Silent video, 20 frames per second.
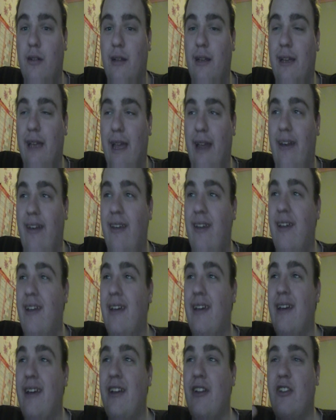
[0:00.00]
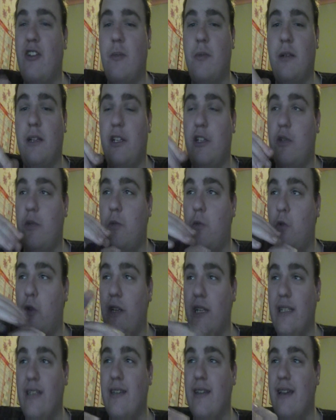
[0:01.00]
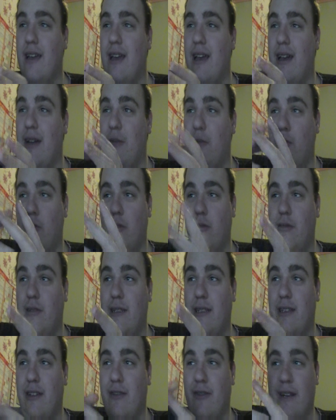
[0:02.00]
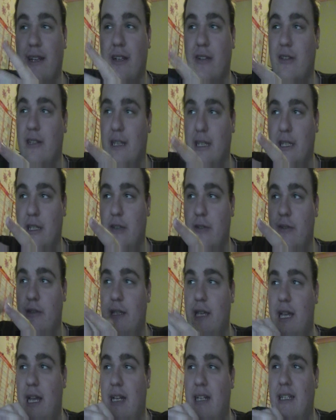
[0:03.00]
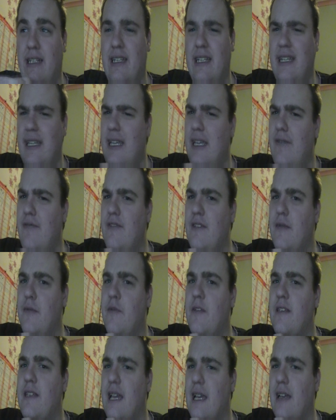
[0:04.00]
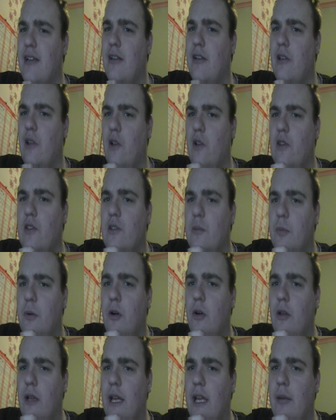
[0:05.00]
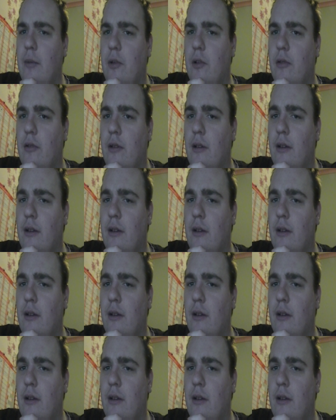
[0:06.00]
Again, Triple H won his career continues, and it gives a second loss to Paul Heyman.